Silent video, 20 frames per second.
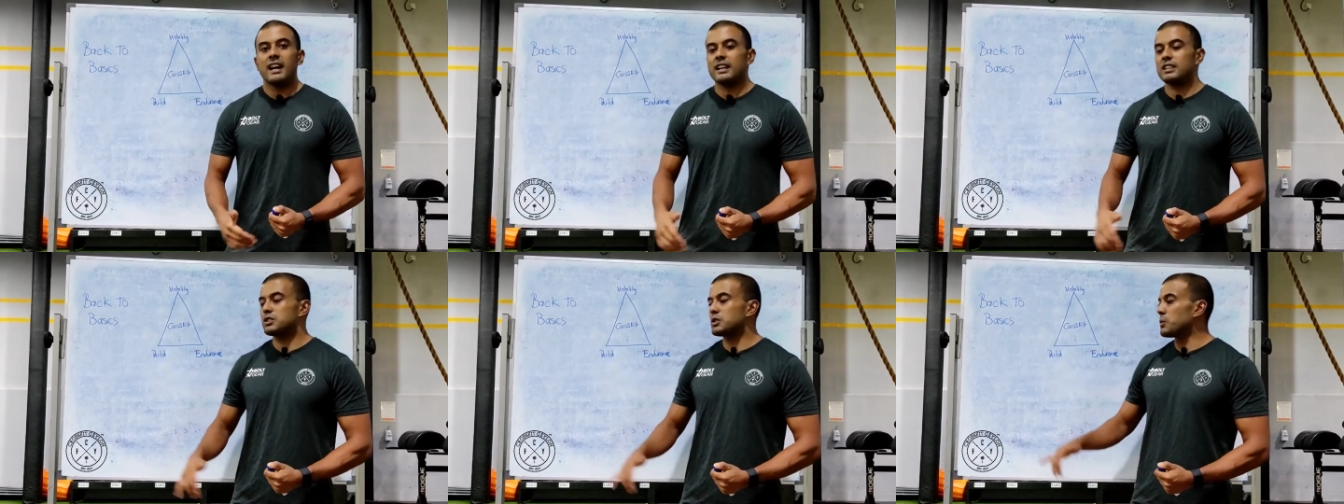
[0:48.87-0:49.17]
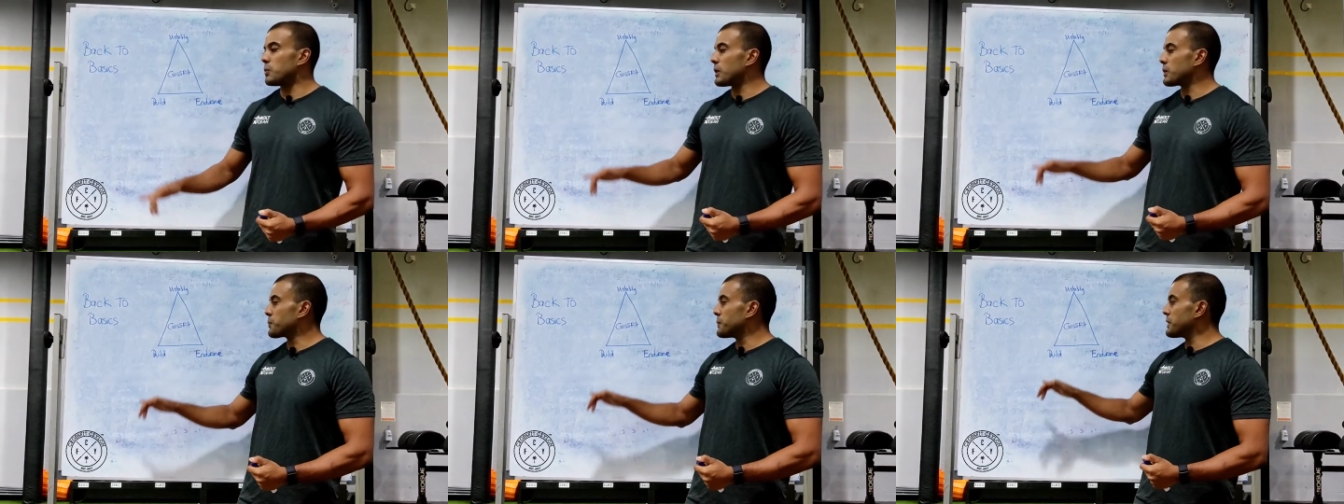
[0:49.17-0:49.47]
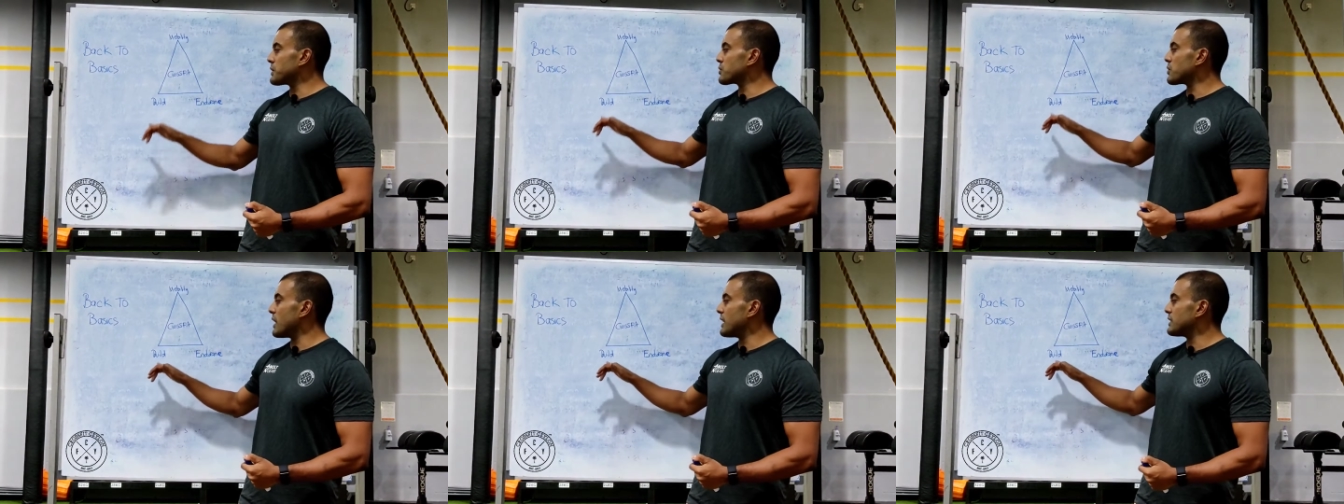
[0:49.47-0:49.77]
And so what
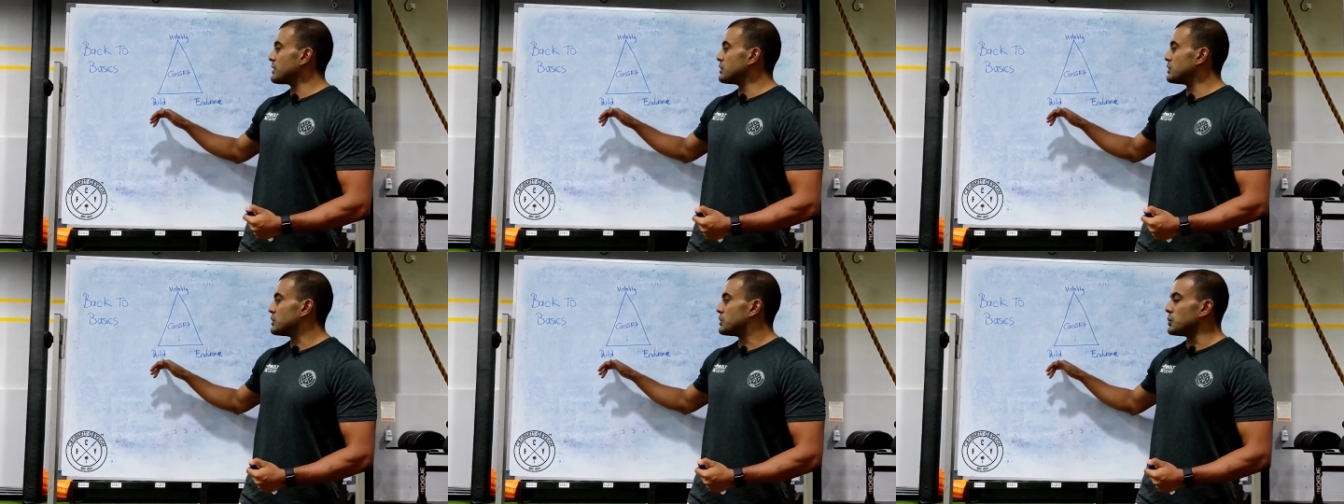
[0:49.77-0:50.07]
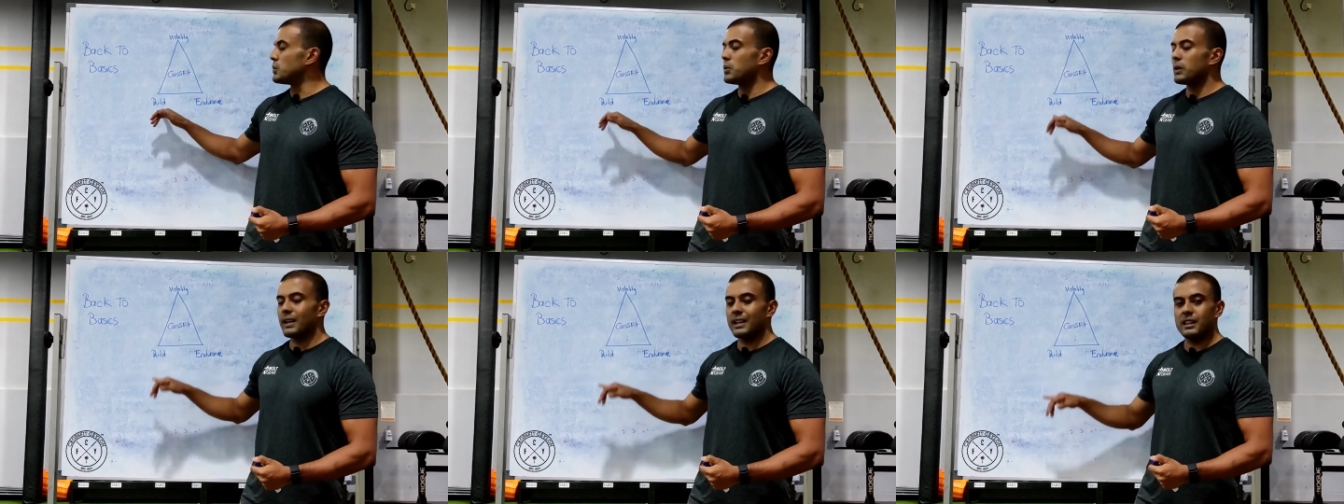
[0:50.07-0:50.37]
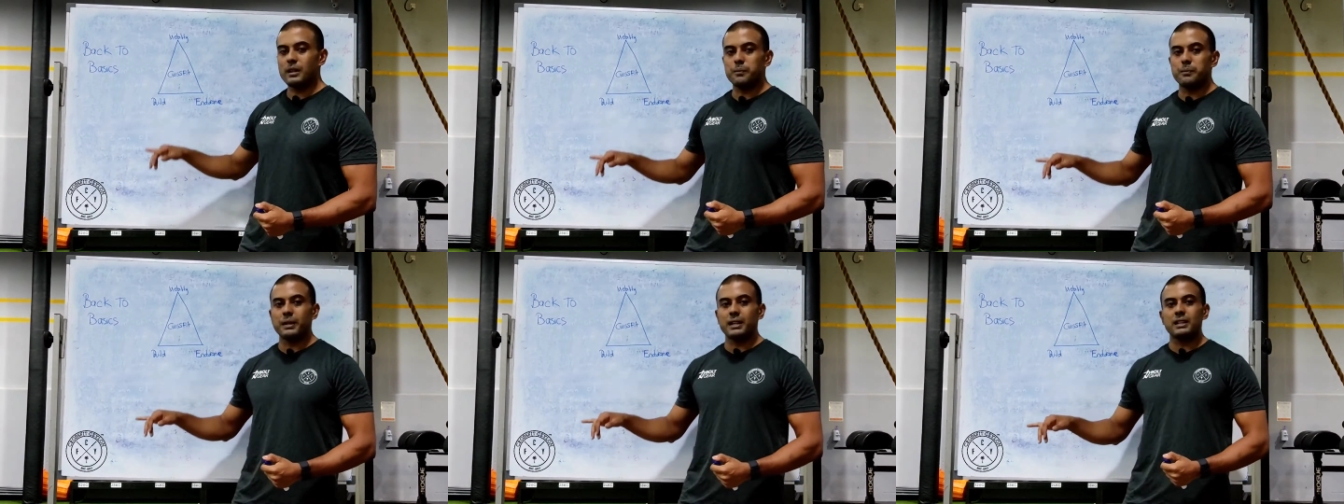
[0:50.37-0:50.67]
we're trying to do
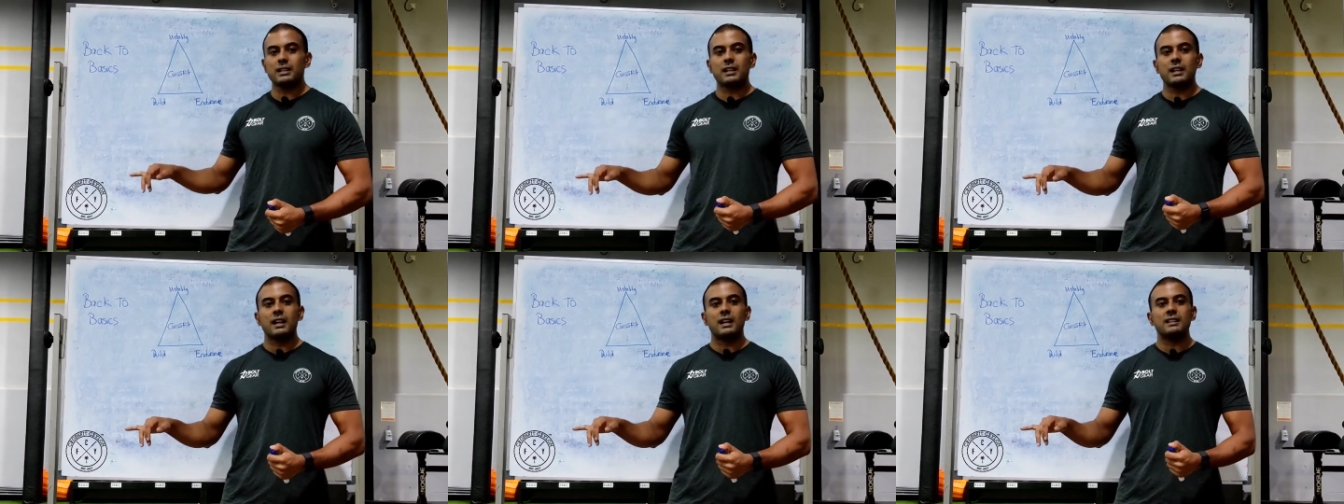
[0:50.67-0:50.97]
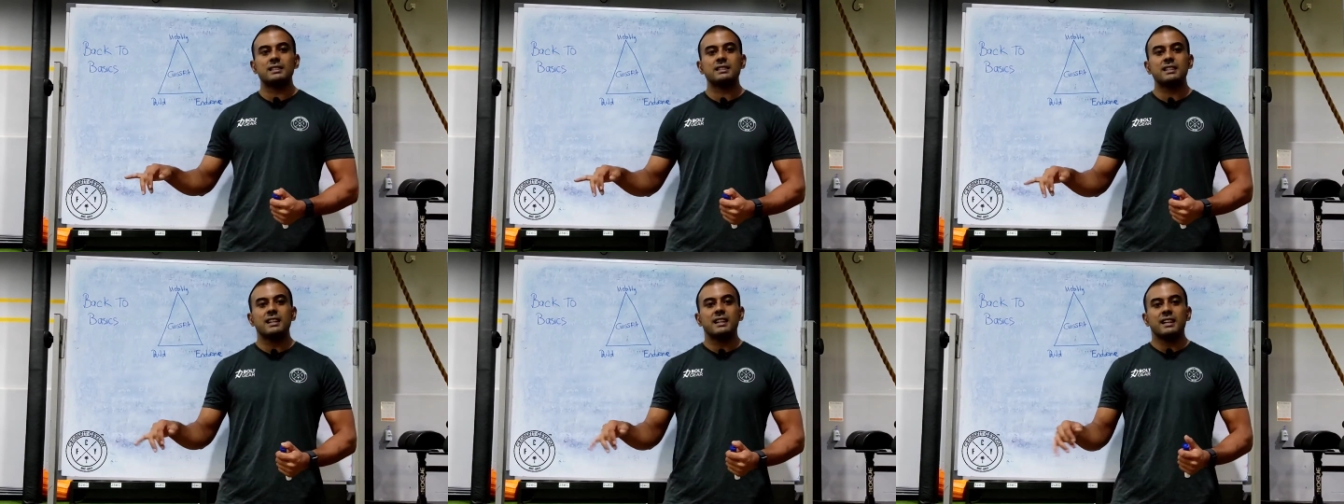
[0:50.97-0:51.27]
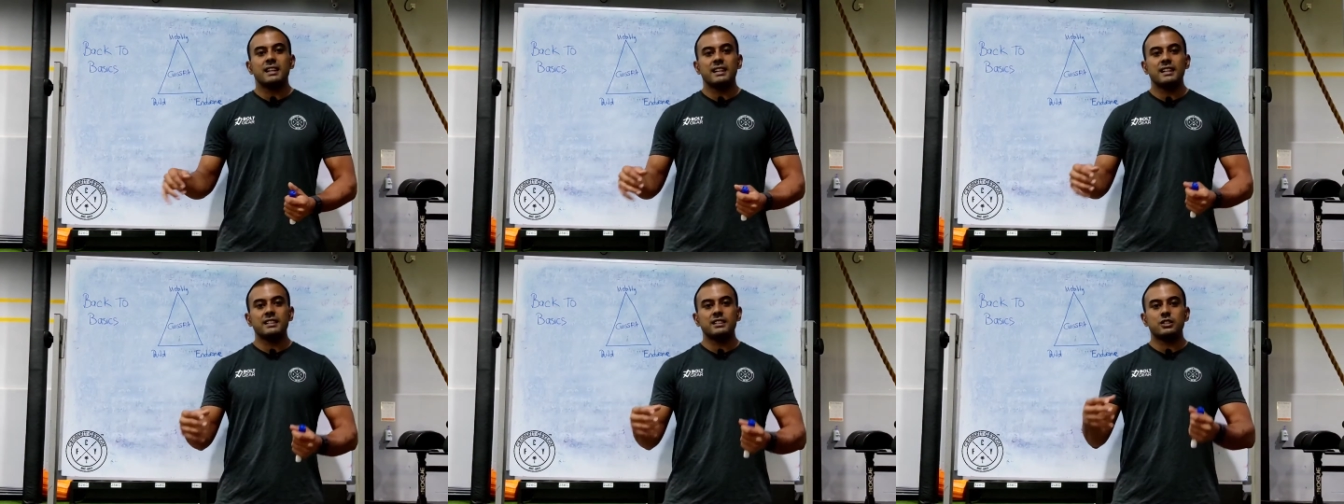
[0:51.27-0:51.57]
in the build class
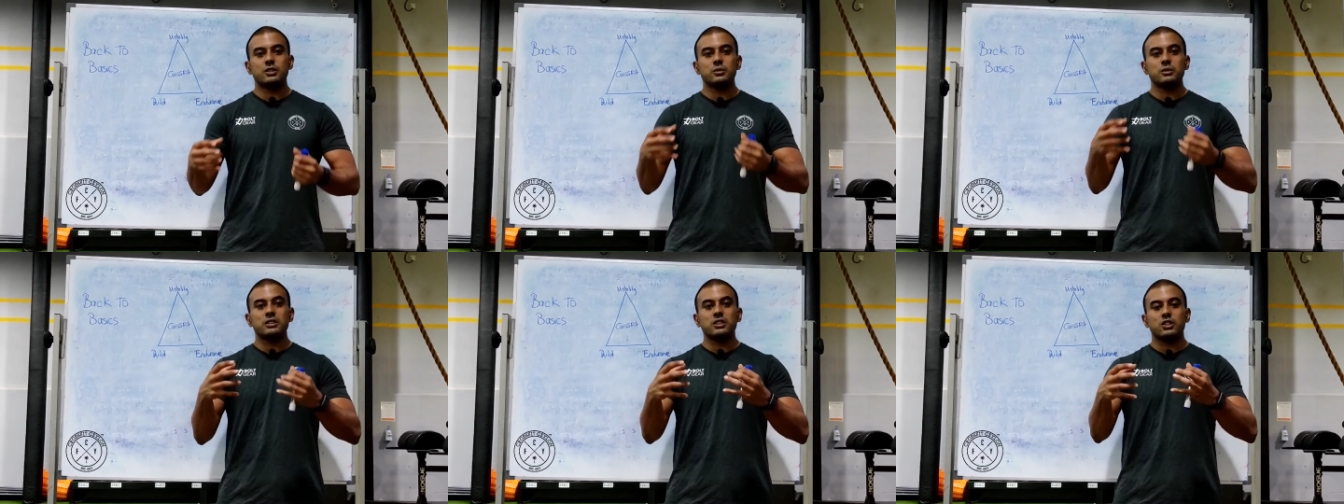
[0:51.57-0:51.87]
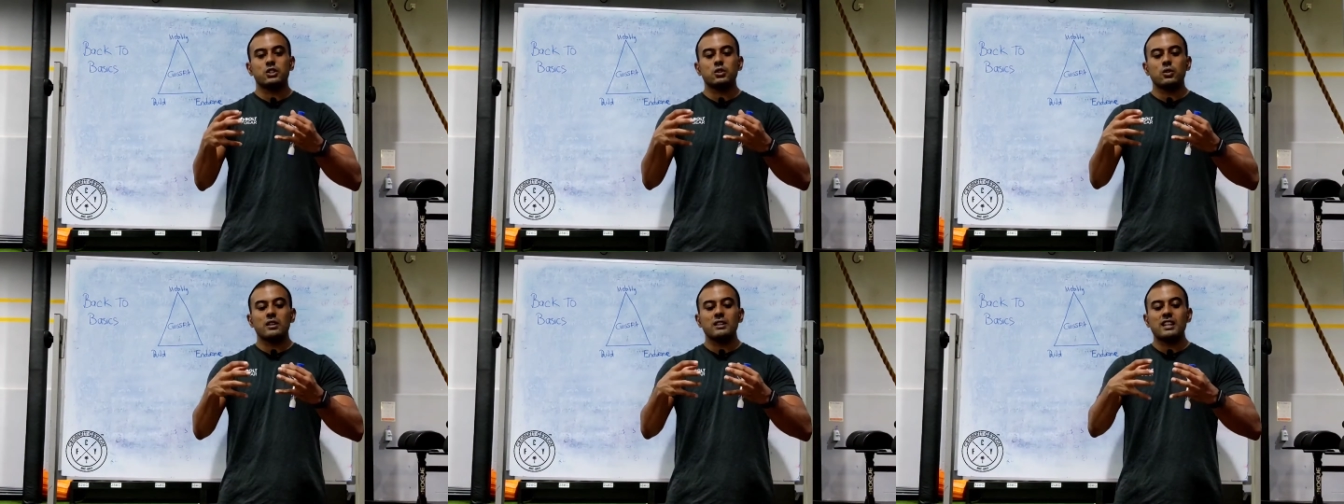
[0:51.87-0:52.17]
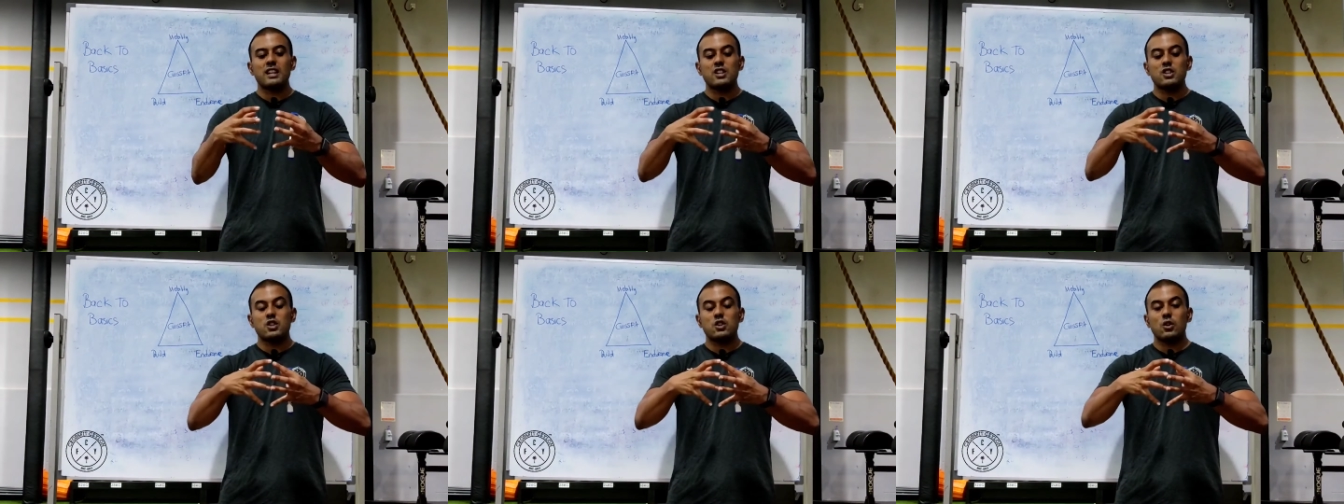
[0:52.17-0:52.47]
is to ensure
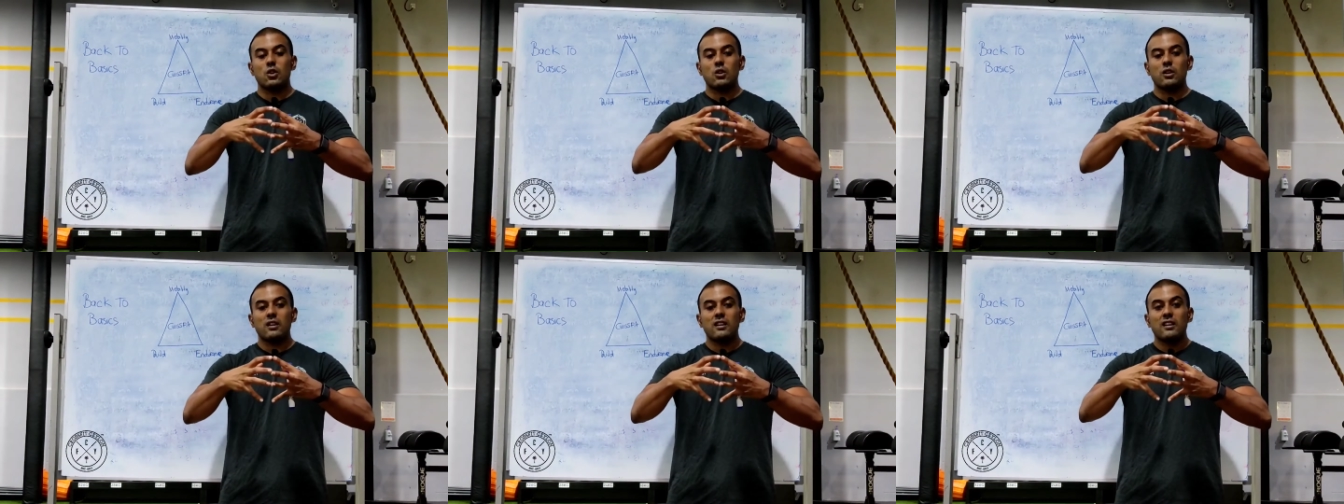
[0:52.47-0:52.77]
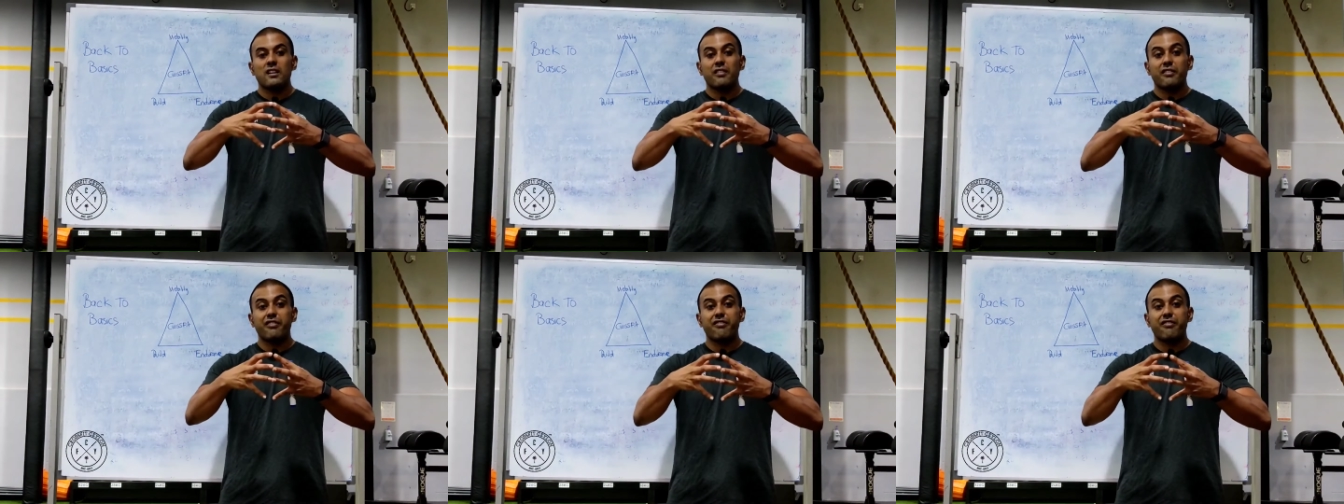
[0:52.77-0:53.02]
that your